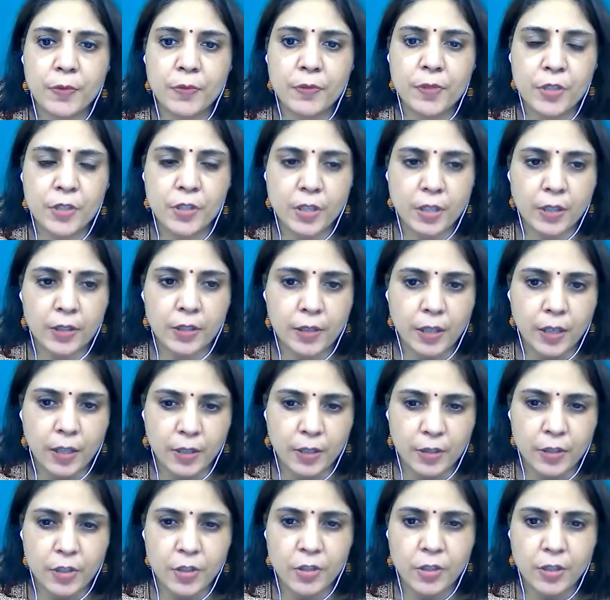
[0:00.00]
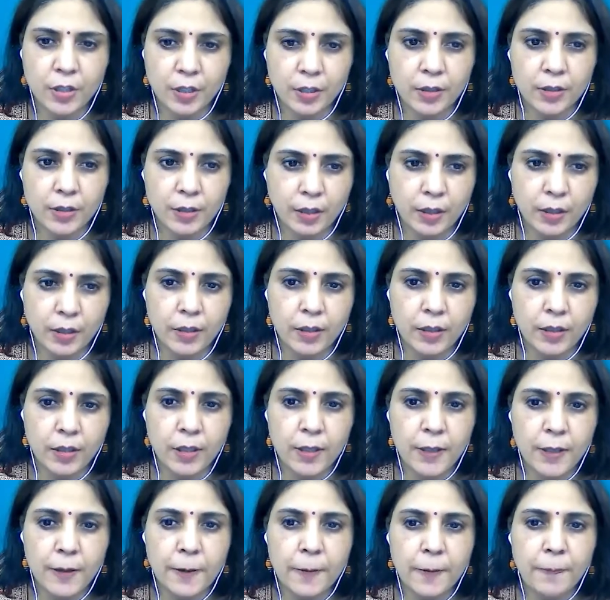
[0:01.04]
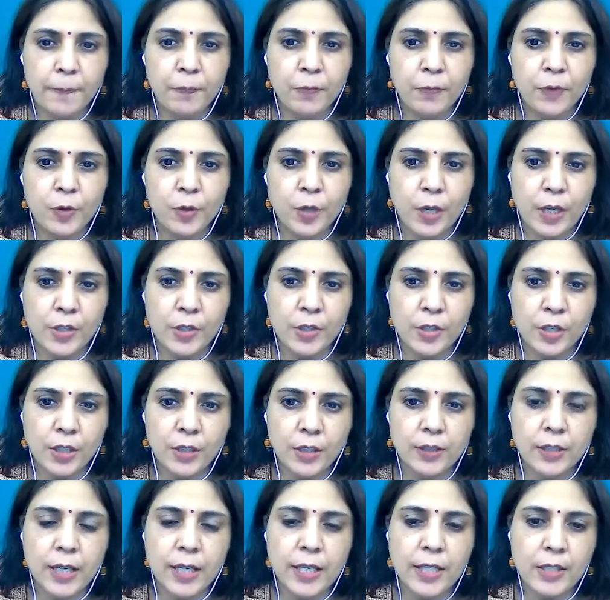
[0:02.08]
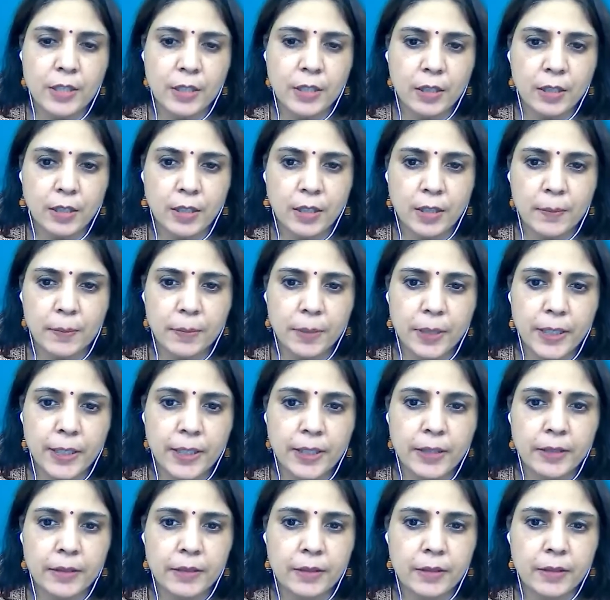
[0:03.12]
the Shakta. And Shakta is a complete,